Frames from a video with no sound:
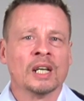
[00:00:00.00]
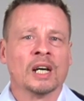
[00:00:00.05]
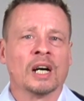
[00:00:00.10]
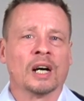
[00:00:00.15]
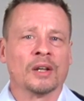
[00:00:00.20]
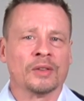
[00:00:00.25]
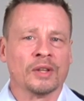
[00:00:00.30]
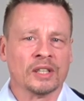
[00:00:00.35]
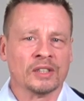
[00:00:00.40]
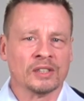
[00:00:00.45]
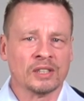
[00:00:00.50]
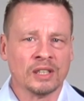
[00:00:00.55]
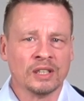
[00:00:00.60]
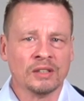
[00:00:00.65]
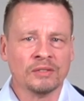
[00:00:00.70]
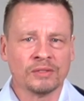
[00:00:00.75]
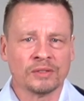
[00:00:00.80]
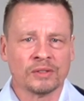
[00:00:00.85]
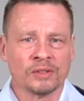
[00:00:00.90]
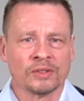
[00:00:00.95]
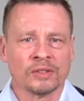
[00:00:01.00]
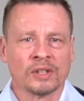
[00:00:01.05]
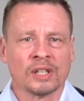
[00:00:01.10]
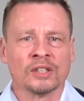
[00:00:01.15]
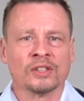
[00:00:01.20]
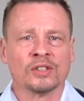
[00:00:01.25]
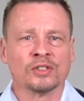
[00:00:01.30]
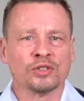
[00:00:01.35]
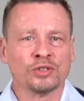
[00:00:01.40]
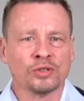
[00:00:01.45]
Are they delivered,
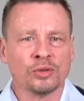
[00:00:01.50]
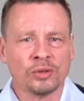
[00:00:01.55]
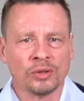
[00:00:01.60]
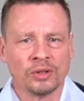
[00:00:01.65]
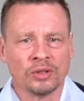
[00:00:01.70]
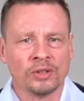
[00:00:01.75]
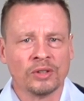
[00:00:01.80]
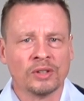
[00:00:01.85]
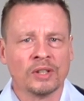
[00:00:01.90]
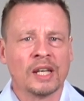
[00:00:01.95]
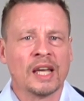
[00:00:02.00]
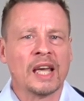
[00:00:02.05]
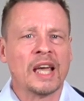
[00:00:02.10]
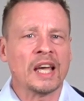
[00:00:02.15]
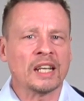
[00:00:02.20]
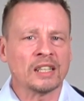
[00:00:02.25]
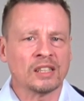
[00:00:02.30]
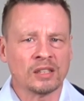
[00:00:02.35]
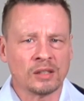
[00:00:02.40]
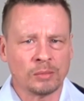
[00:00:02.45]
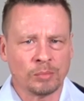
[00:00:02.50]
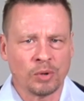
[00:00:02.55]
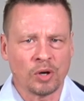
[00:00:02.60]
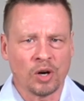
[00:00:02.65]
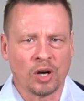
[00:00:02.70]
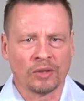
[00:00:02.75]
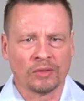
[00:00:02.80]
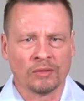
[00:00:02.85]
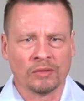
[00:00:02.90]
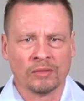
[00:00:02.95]
understood, acted
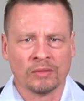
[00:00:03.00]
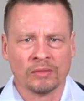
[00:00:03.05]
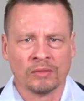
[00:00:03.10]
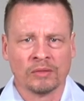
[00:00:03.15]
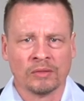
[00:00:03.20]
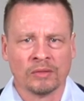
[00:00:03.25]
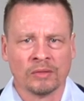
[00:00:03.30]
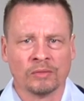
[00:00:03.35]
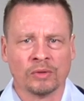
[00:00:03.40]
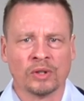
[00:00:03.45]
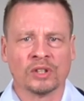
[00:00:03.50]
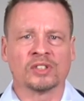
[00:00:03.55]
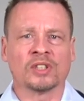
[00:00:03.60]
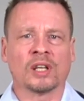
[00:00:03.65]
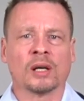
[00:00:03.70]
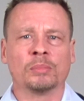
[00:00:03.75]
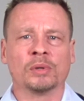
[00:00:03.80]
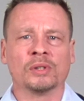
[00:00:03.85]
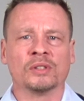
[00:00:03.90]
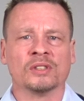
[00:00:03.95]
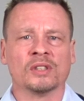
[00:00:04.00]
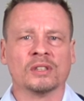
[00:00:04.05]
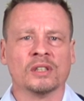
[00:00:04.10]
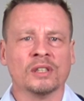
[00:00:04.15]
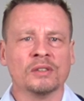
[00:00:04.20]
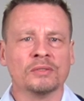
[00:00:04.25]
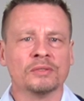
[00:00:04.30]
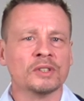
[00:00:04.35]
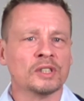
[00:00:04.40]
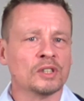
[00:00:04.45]
upon? For example,
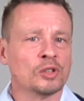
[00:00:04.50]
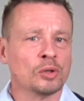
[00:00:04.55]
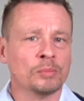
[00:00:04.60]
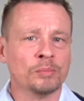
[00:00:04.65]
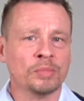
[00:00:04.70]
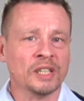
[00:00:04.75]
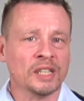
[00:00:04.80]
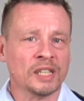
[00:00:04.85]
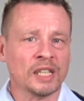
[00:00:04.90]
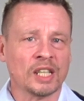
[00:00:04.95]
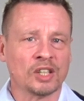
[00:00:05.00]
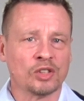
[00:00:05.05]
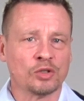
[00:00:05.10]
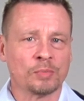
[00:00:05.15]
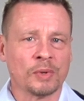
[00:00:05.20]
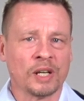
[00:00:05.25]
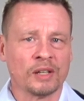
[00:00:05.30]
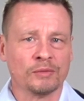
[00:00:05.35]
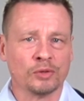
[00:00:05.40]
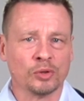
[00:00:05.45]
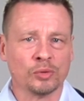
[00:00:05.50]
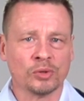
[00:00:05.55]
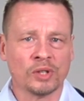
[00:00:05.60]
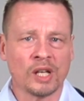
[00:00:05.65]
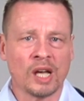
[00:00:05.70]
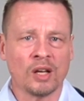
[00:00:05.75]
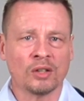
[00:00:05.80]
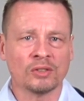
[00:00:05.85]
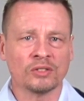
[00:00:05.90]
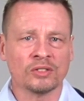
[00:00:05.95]
delivery could be gauged by view
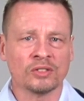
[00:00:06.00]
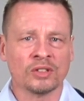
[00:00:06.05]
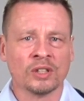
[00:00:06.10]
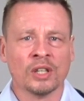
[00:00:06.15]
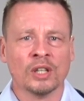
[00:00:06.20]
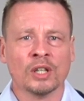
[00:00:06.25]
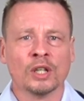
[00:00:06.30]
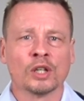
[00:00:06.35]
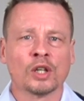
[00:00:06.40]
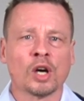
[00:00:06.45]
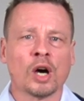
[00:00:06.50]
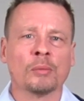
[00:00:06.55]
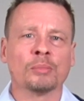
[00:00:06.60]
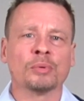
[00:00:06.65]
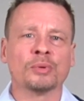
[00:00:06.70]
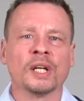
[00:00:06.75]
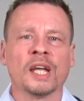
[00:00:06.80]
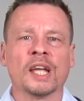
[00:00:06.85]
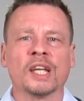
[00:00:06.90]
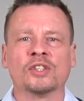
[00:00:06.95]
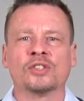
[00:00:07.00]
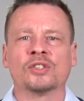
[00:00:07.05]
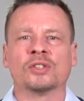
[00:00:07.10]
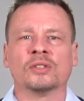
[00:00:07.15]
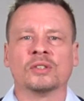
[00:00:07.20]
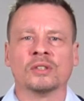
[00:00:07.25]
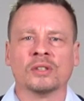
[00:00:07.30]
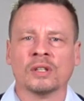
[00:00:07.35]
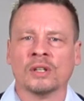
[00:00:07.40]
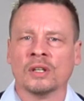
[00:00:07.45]
counts,
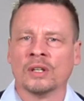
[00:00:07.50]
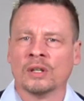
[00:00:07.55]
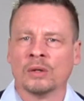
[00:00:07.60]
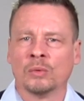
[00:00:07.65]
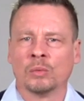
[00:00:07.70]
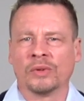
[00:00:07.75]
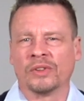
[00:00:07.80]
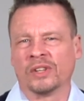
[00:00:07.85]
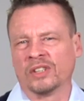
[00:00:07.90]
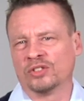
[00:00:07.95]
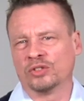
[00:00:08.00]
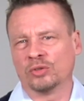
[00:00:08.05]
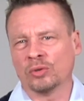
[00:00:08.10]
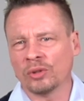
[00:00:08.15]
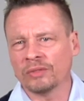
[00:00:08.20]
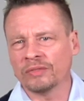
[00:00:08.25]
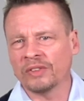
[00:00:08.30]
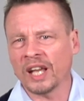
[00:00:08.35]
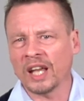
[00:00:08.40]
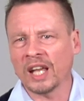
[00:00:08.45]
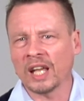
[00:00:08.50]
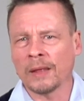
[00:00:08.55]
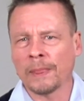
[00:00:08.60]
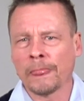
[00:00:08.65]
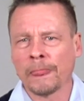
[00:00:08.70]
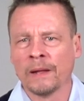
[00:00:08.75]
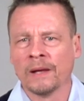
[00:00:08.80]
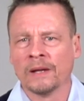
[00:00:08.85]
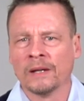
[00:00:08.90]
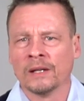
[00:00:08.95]
comprehension with a survey,
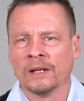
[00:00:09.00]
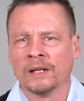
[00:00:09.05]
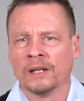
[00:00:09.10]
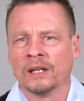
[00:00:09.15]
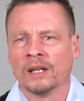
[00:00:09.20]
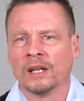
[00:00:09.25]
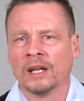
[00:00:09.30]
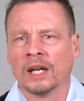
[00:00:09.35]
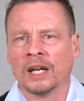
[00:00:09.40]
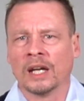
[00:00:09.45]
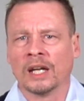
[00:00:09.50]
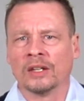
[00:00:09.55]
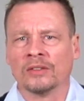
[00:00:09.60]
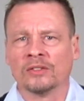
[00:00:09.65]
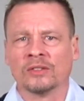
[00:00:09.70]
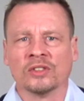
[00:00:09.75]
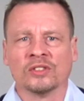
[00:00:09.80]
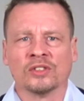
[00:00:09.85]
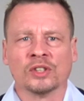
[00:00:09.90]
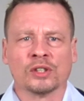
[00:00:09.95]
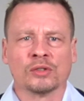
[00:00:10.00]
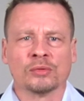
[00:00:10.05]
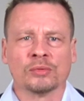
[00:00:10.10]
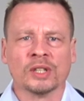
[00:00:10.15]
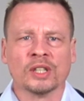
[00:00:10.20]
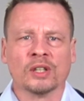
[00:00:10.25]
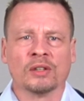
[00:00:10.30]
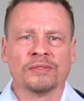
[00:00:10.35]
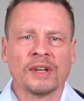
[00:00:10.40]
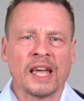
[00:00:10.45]
and
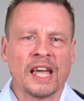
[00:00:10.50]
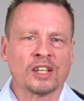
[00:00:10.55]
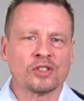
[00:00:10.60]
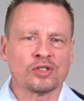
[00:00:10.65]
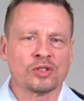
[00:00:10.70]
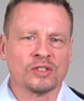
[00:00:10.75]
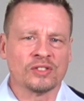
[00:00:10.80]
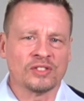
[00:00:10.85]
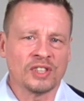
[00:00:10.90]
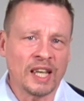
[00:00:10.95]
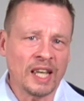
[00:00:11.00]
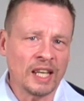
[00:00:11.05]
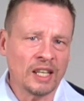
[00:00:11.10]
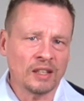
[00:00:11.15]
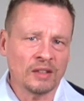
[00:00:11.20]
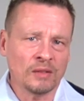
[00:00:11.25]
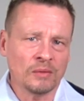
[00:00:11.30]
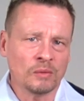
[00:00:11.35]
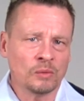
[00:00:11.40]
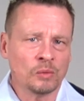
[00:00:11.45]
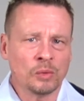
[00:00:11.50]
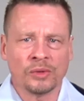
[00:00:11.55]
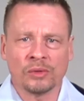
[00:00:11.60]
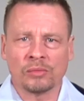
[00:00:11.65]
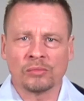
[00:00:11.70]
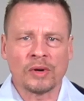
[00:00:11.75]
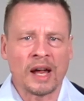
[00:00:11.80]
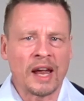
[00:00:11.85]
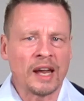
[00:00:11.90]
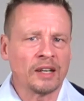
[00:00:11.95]
degree of action taken with
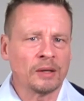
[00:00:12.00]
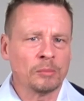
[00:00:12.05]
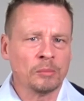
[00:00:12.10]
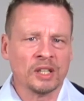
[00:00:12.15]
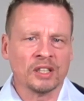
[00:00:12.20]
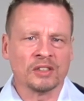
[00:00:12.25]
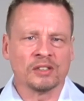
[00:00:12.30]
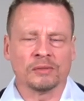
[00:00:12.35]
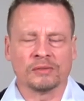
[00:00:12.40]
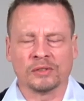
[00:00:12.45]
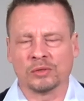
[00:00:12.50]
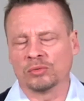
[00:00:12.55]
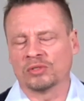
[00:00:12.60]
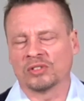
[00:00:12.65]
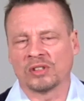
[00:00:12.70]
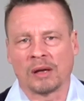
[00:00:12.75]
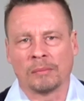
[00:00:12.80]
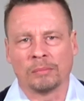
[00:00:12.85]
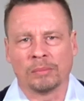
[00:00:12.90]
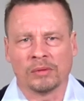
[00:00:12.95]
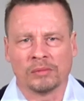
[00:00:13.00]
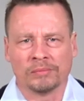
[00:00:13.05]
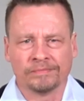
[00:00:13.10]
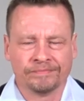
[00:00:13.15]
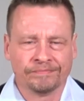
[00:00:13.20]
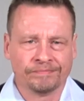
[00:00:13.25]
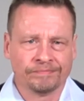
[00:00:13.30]
a random interview sample.